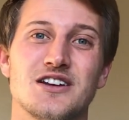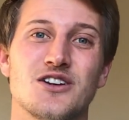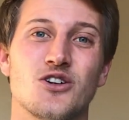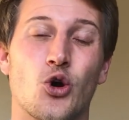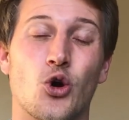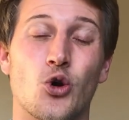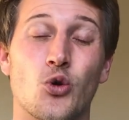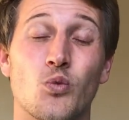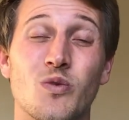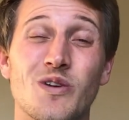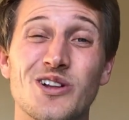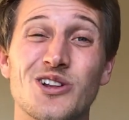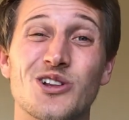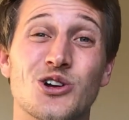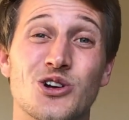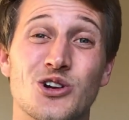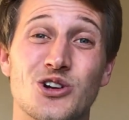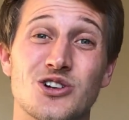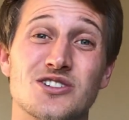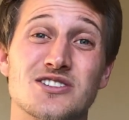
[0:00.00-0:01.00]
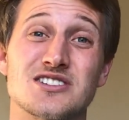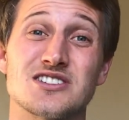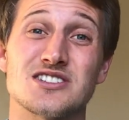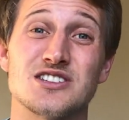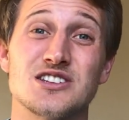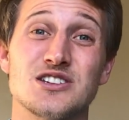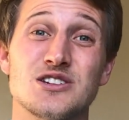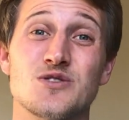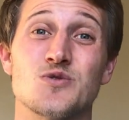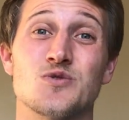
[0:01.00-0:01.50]
or will hurt
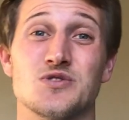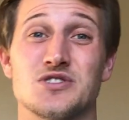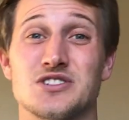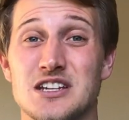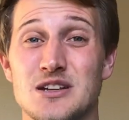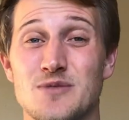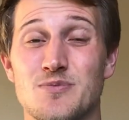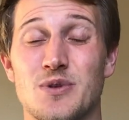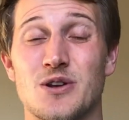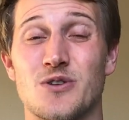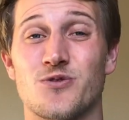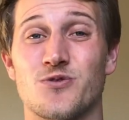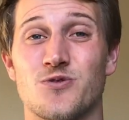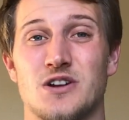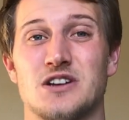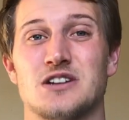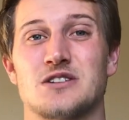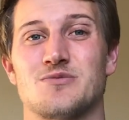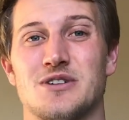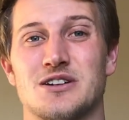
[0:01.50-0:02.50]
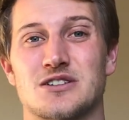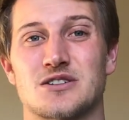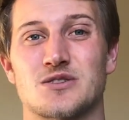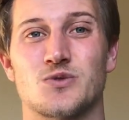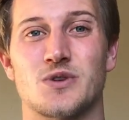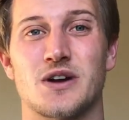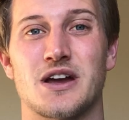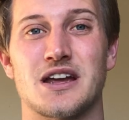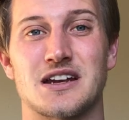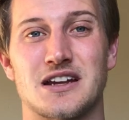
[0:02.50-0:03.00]
you deep in a fundamental way.